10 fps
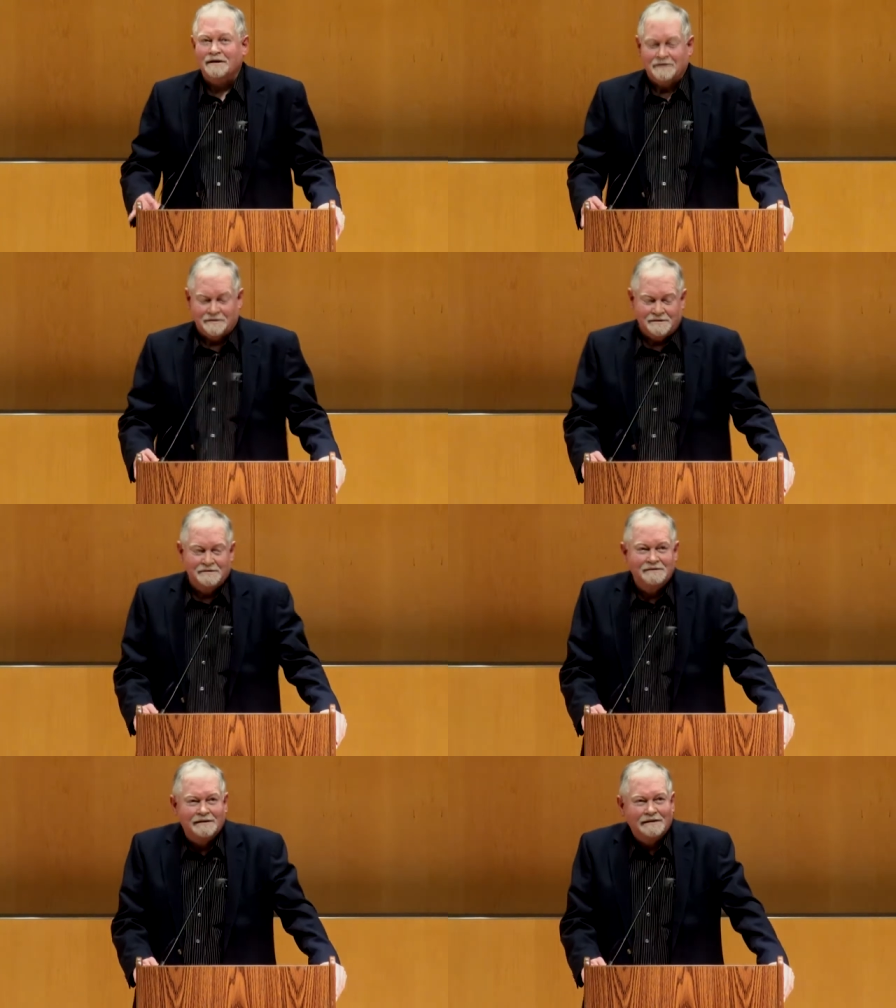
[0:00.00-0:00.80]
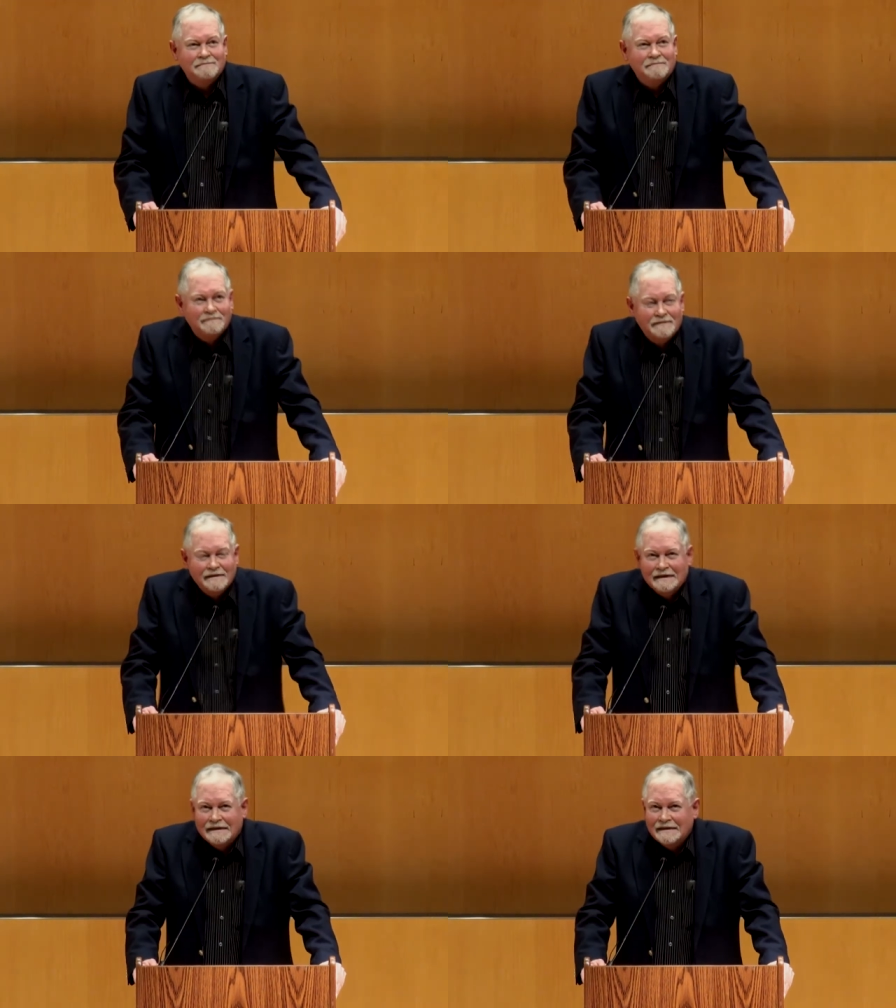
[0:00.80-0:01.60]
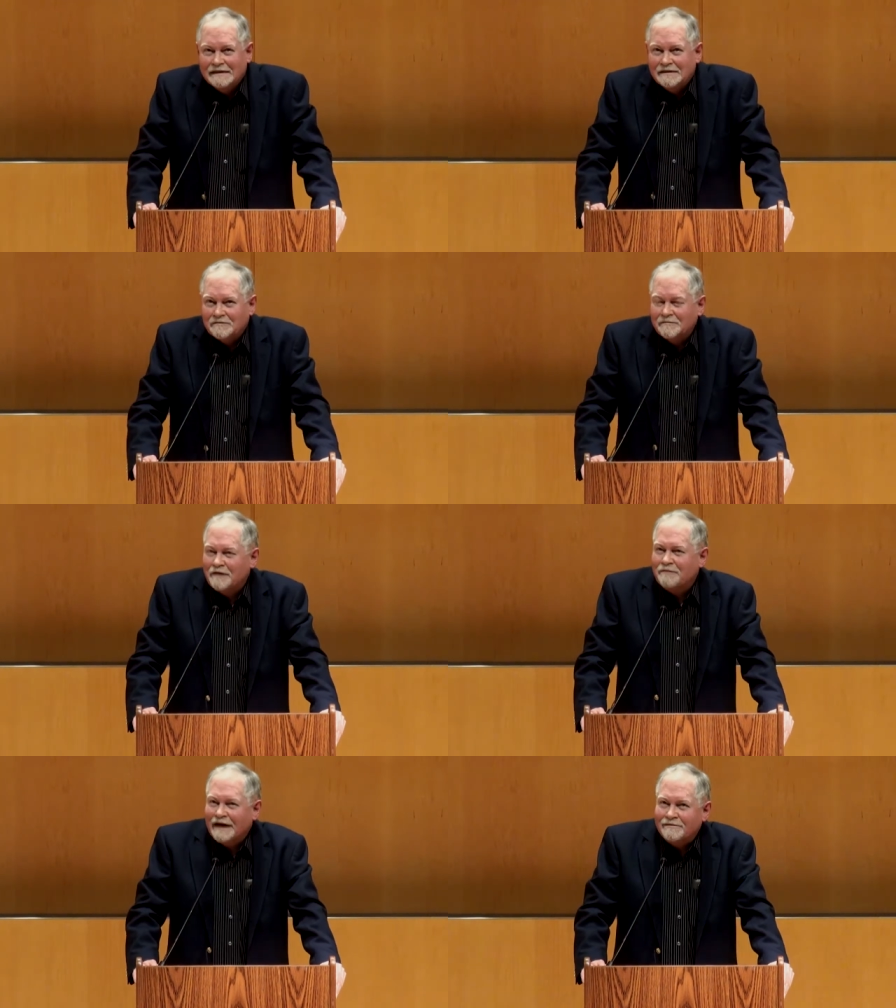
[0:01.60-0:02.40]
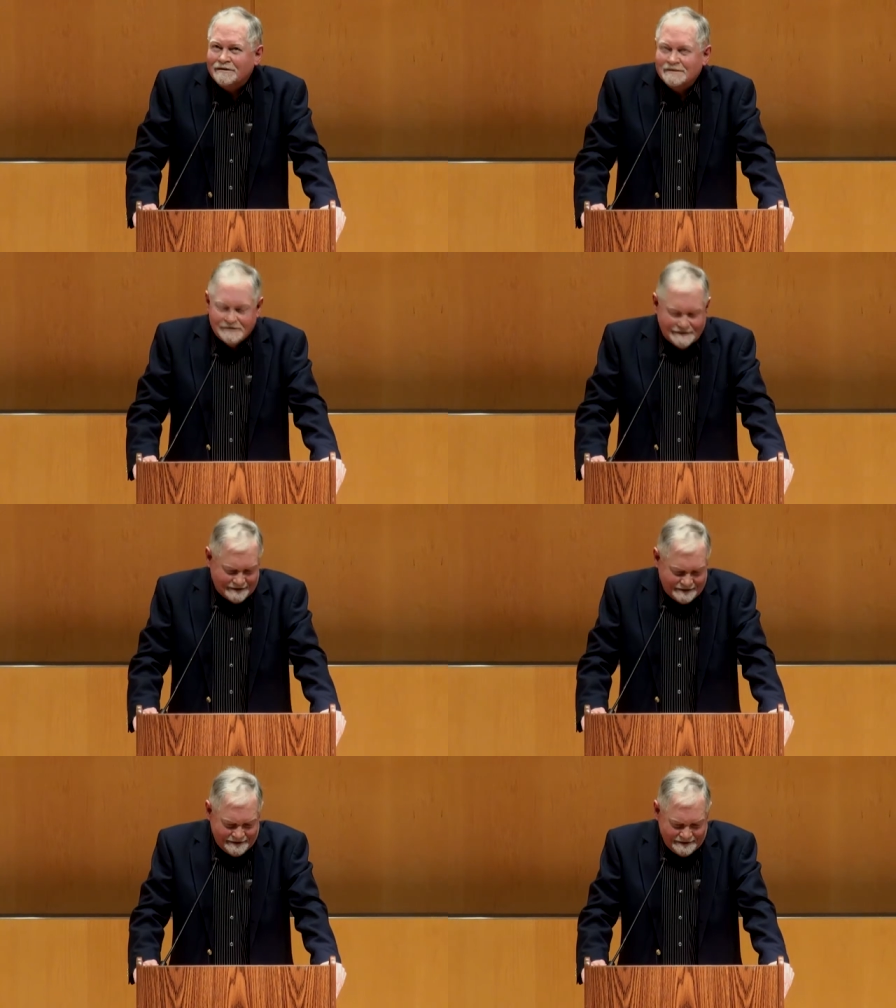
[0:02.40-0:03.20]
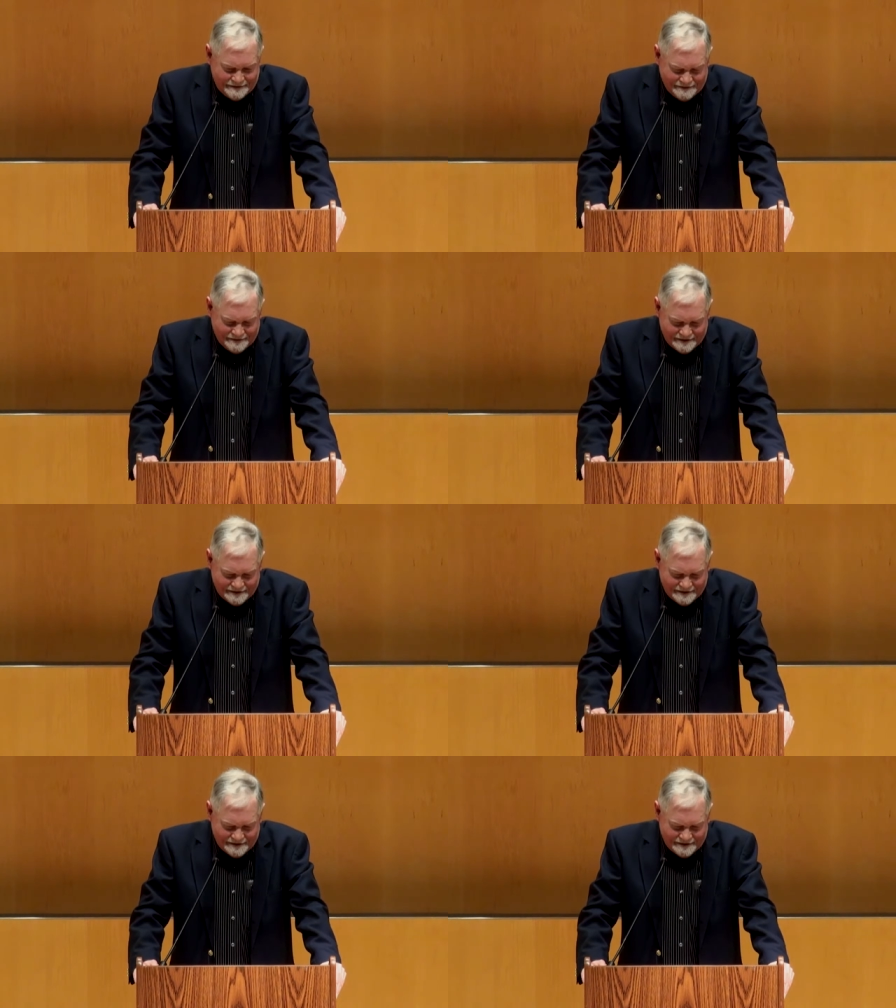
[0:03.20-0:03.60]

I heard uh, from my parents uh,